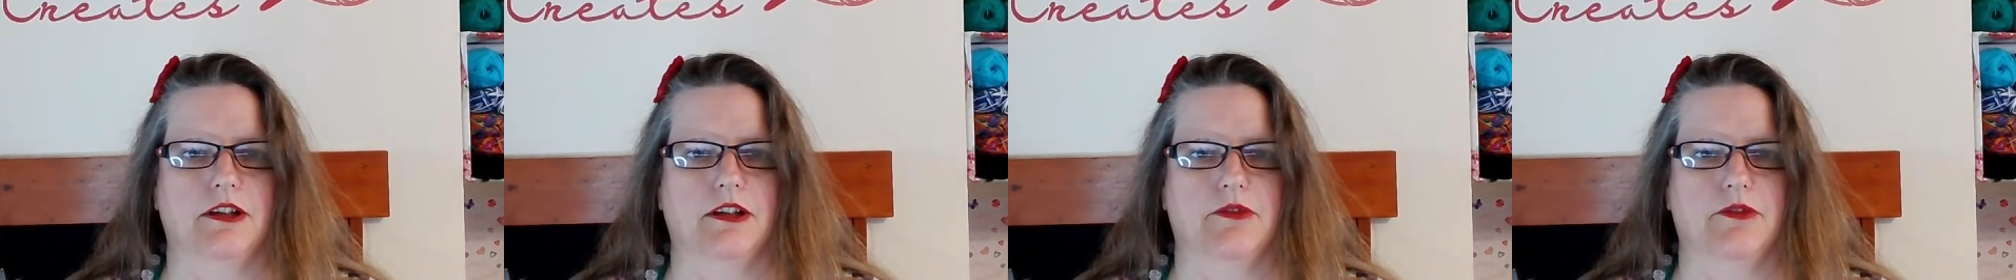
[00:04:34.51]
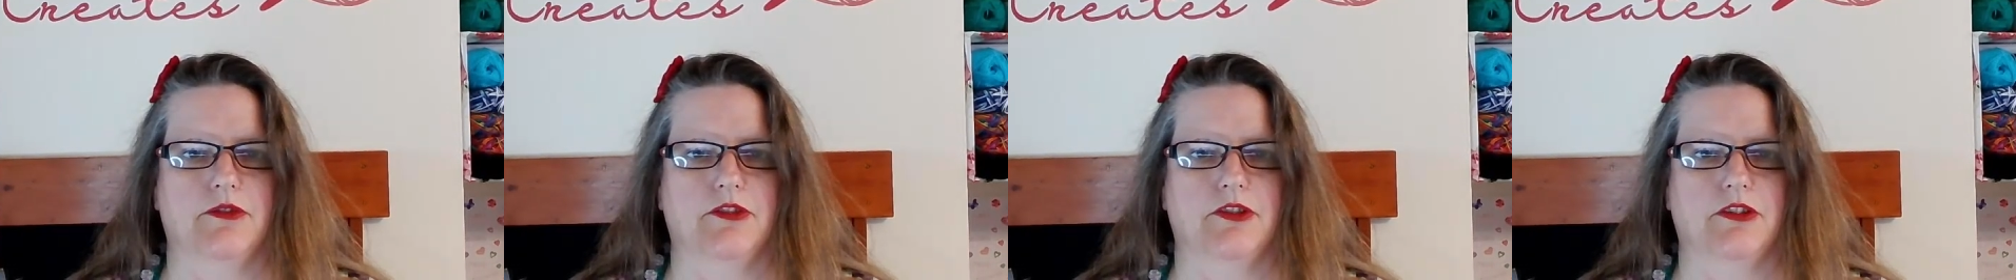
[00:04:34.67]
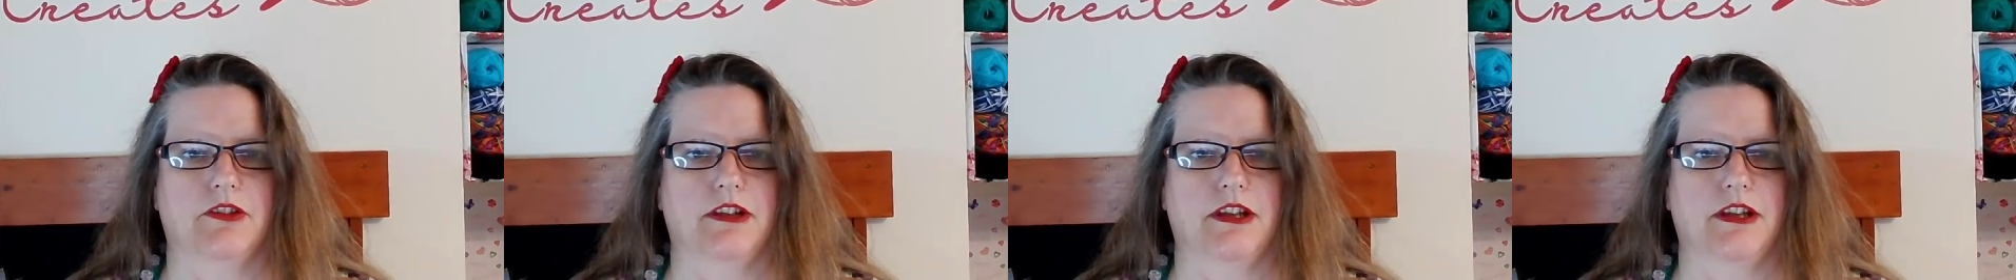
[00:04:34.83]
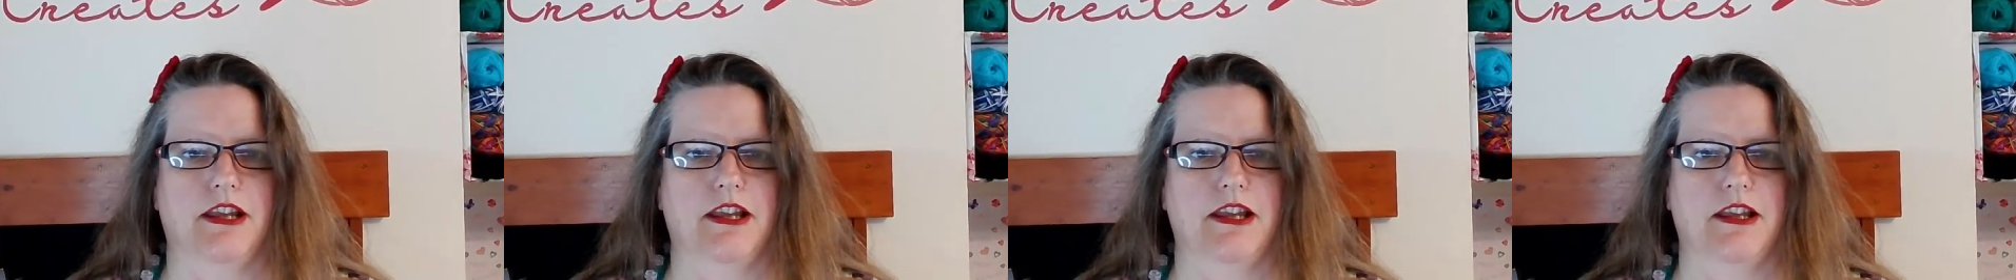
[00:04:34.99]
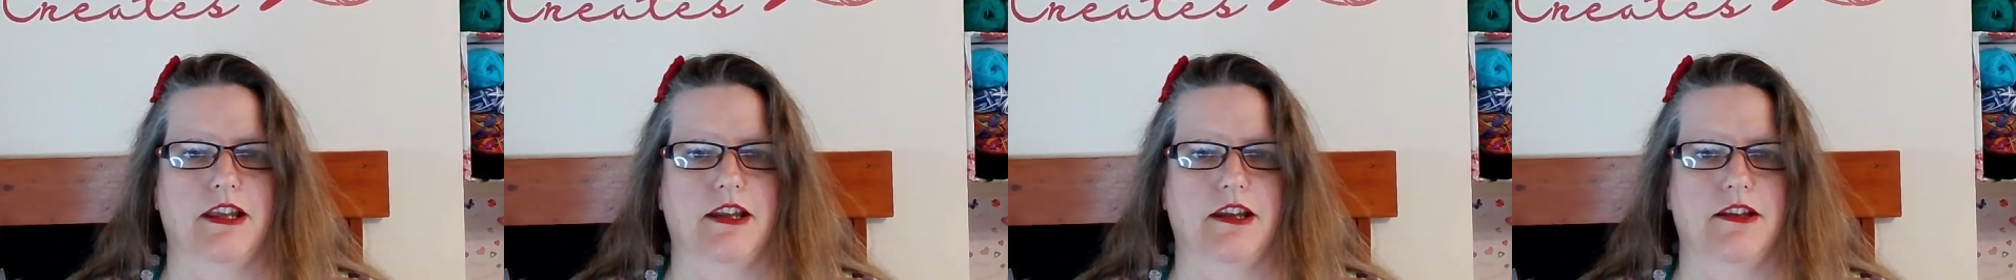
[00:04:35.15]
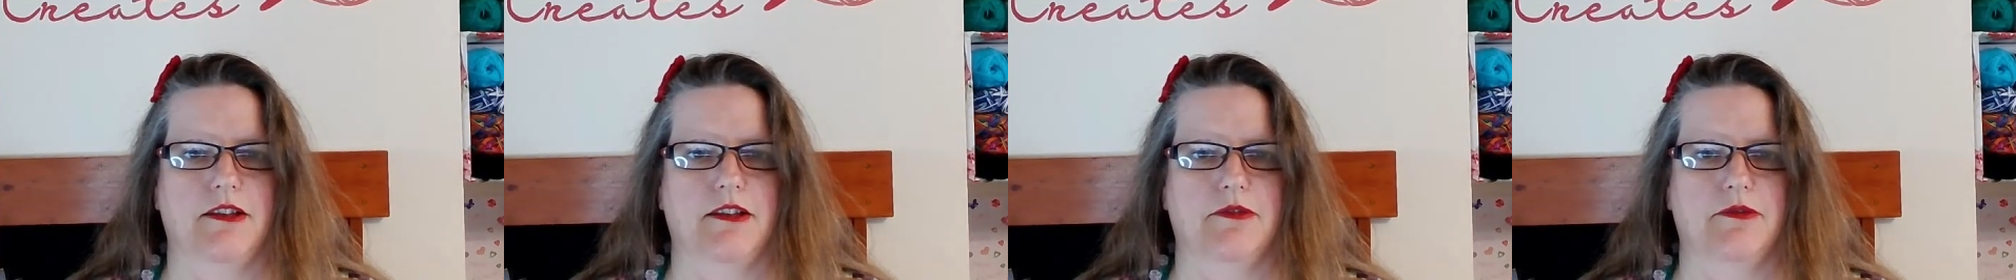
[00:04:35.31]
no, sorry,
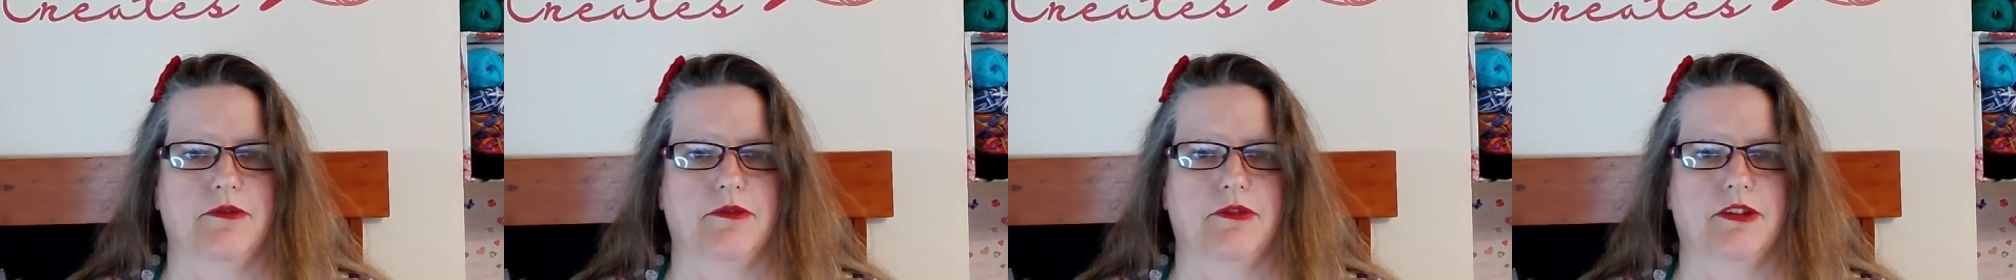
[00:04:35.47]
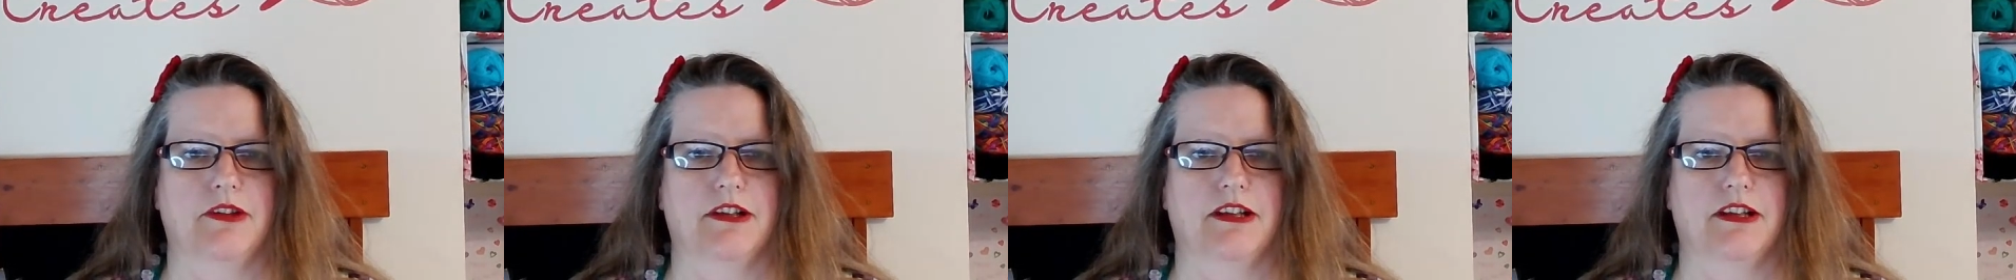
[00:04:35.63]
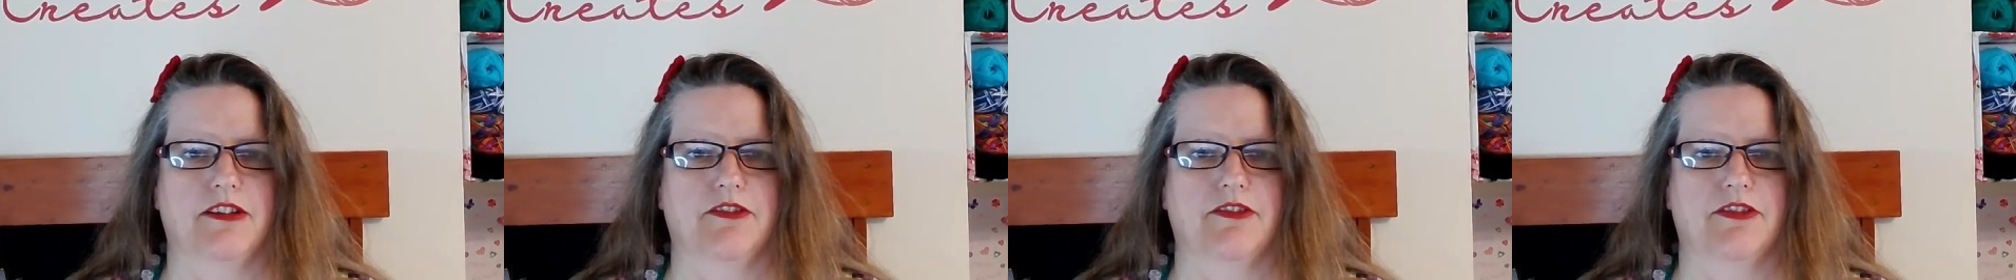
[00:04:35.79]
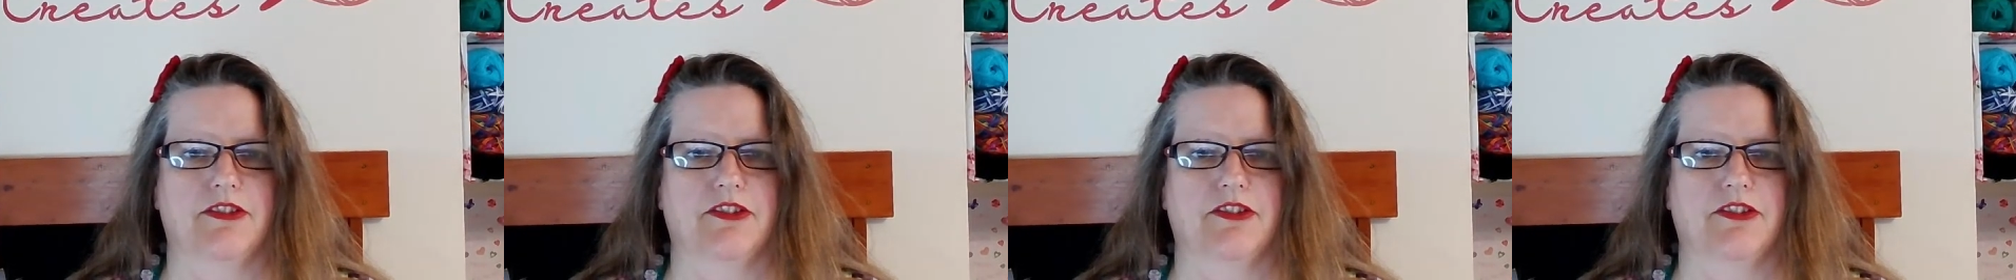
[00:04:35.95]
here, we're going